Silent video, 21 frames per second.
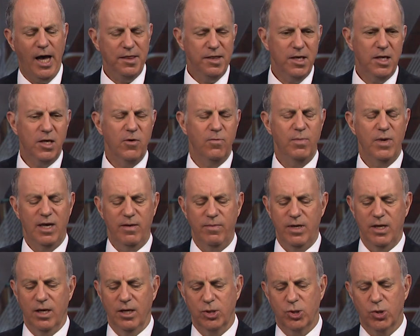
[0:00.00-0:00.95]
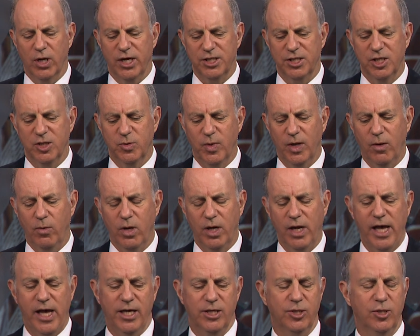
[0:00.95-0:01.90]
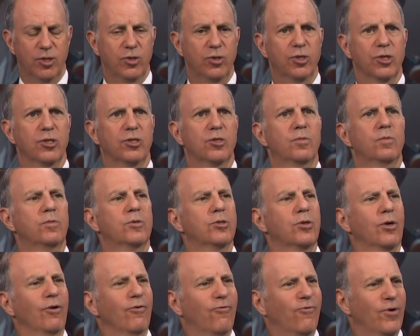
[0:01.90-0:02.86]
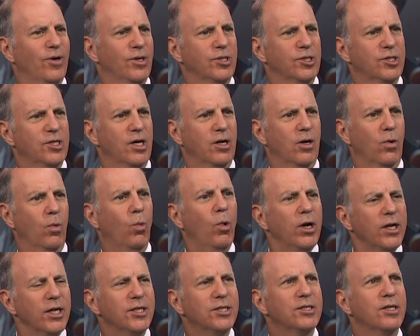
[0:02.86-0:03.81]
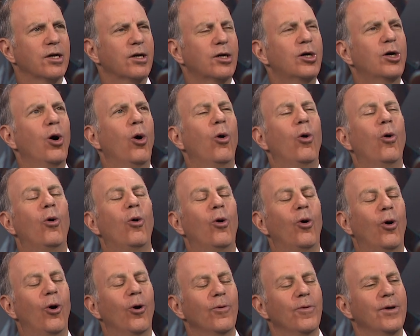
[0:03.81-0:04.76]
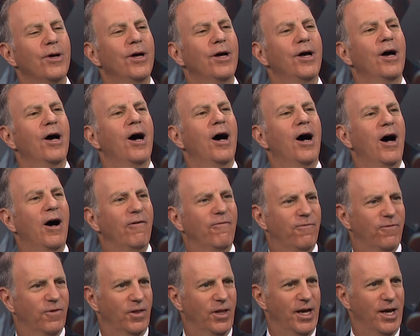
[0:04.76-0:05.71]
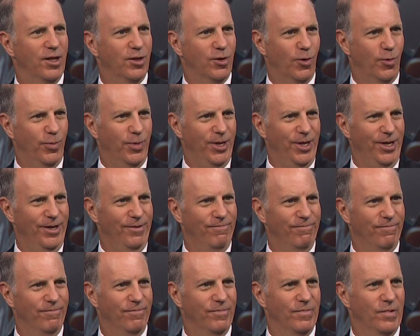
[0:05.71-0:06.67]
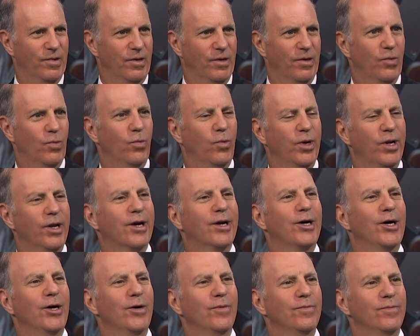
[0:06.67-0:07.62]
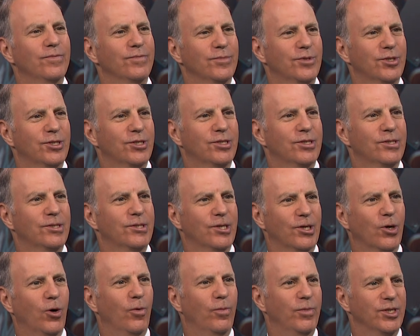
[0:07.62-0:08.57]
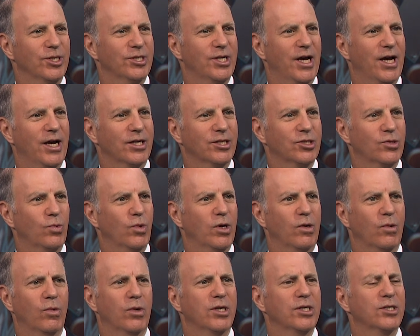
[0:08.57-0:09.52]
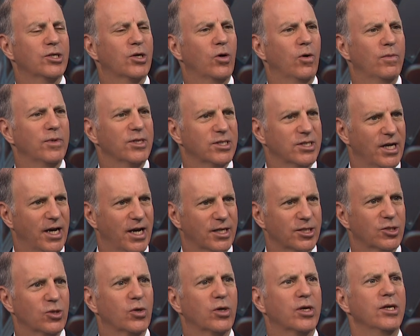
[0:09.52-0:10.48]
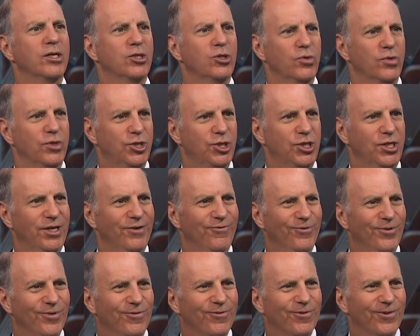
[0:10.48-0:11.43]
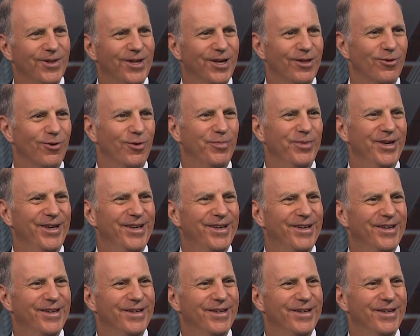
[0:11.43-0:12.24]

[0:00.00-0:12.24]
I think you maybe addressed this, but I want to ask you just sort of front and center. What is the goal of philanthropy? when it comes to Goldman Sachs? What, what is Goldman Sachs looking to achieve with philanthropy?